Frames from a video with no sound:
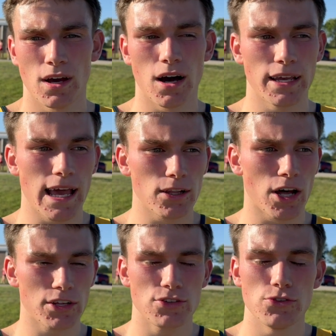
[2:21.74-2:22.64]
Yeah, a
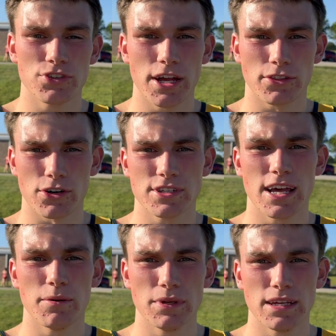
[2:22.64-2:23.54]
lot of Tuesday,
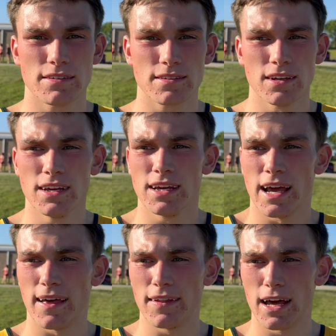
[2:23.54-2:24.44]
Thursday meets,
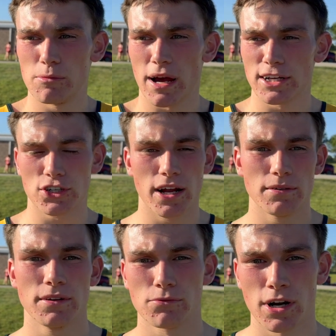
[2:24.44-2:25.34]
mm-hmm. and then might try
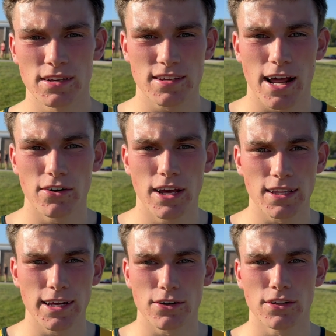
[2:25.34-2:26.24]
and run a Saturday
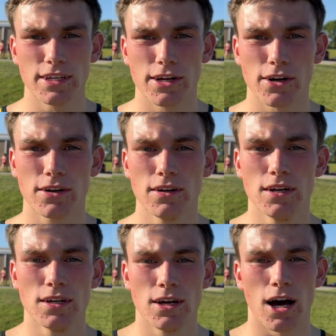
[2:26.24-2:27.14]
later in the year.
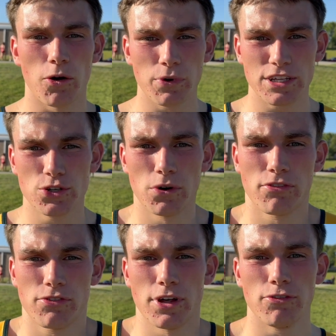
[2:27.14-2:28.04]
Week two
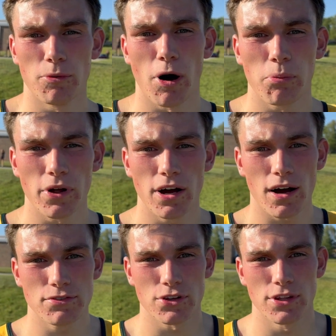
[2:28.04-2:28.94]
of the football
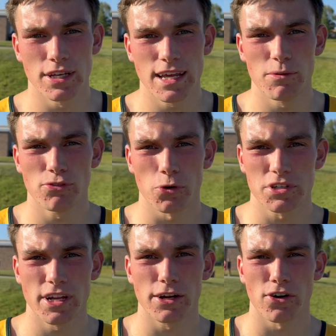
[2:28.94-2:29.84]
playoffs, so the day before
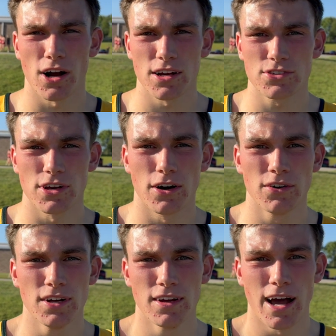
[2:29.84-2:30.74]
state cross, so
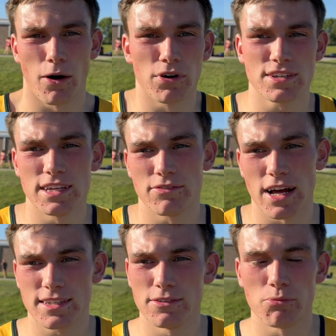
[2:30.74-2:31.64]
I want to see if
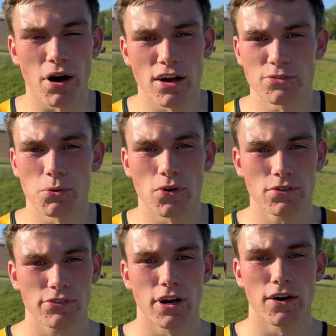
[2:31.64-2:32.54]
that's even possible,
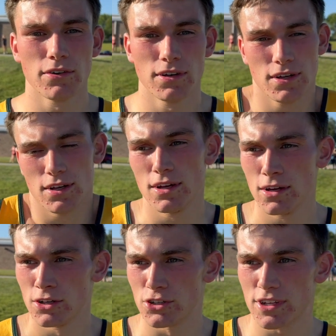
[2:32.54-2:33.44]
so
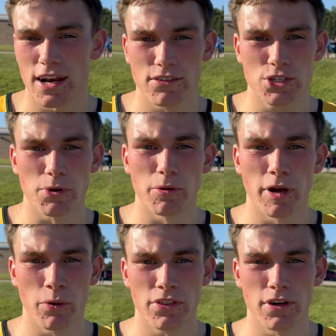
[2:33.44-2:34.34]
just kind of
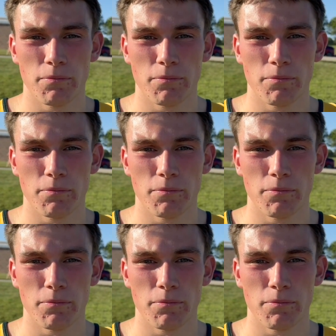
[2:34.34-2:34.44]
experiment with it.